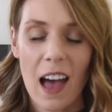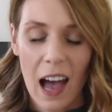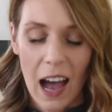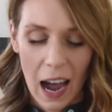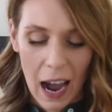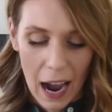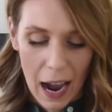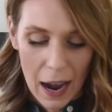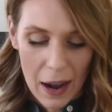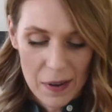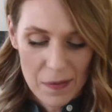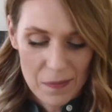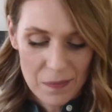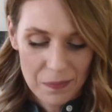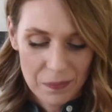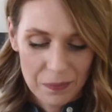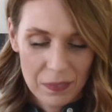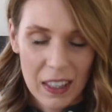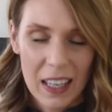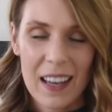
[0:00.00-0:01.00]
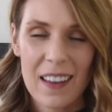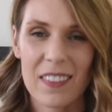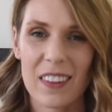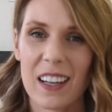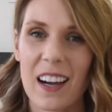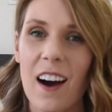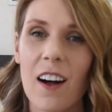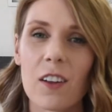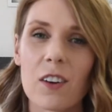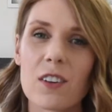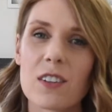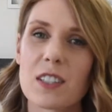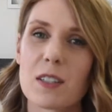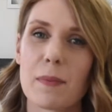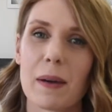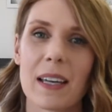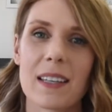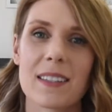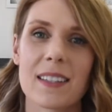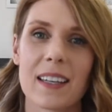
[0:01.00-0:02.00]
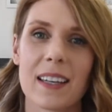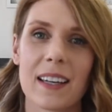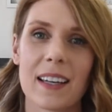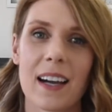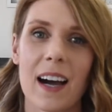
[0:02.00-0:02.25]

The color is amazing.